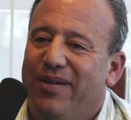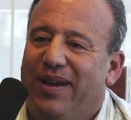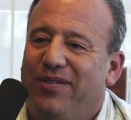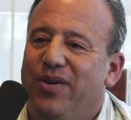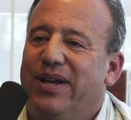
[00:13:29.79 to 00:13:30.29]
We
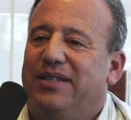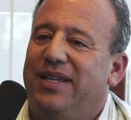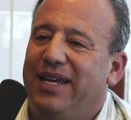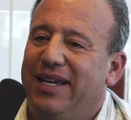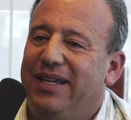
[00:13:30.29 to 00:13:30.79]
have
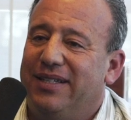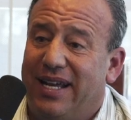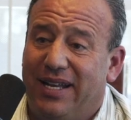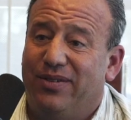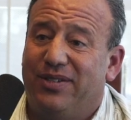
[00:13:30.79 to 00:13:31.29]
USD,
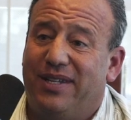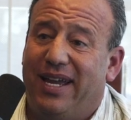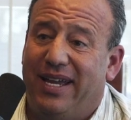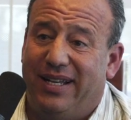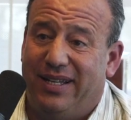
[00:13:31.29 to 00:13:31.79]
San Diego
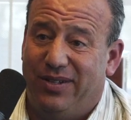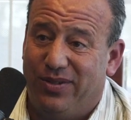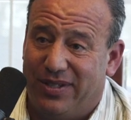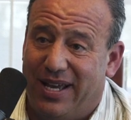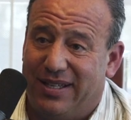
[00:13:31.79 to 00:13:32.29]
State, yeah.
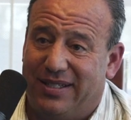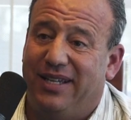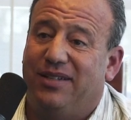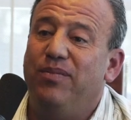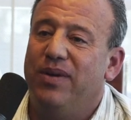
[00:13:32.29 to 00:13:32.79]

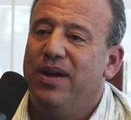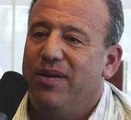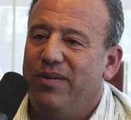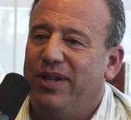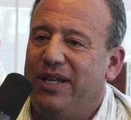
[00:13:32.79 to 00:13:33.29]
UCSD, some
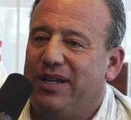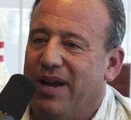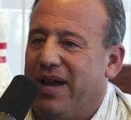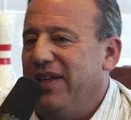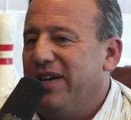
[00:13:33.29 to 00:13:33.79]
really,
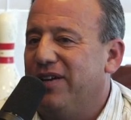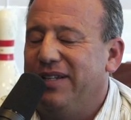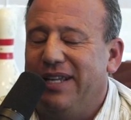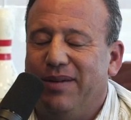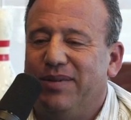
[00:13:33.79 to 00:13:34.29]
I think,
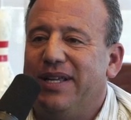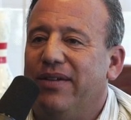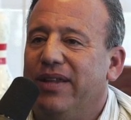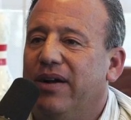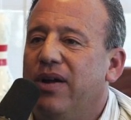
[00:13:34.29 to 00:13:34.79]
good teams
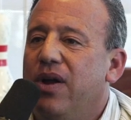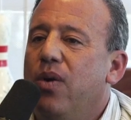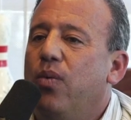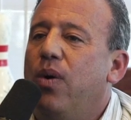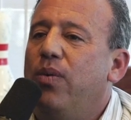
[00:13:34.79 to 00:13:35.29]
down there.
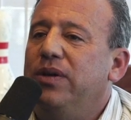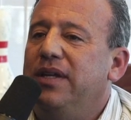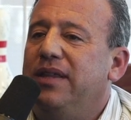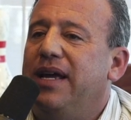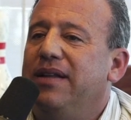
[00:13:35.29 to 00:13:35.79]
What was
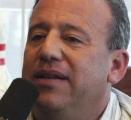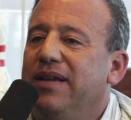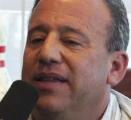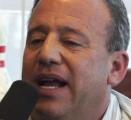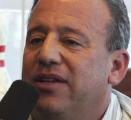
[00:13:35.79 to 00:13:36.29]
it that
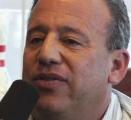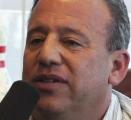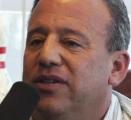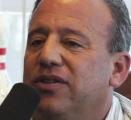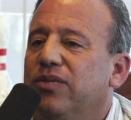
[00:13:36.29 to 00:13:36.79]
in that
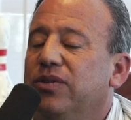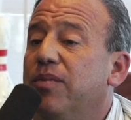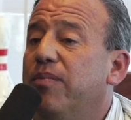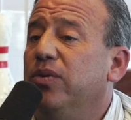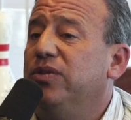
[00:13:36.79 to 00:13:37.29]
transition was the
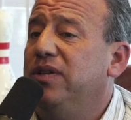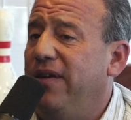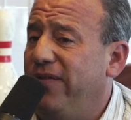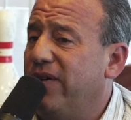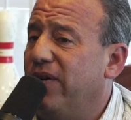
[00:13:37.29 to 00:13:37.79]
most
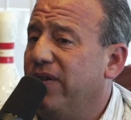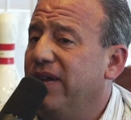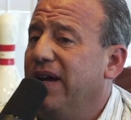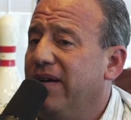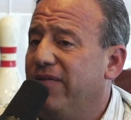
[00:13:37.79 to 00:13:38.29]
difficult
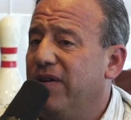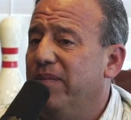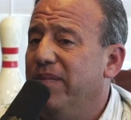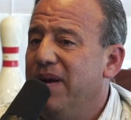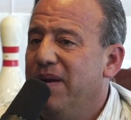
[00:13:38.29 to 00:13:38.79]
thing
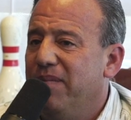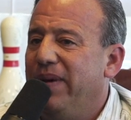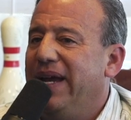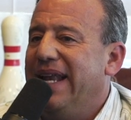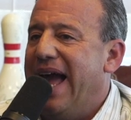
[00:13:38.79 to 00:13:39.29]
from
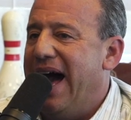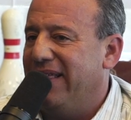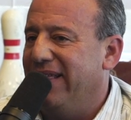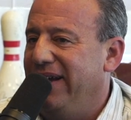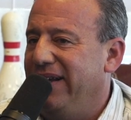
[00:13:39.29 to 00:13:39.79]
being an
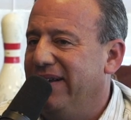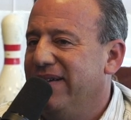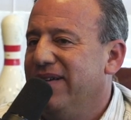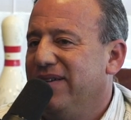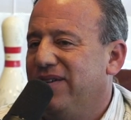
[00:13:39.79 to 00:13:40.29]
athlete mm-hmm.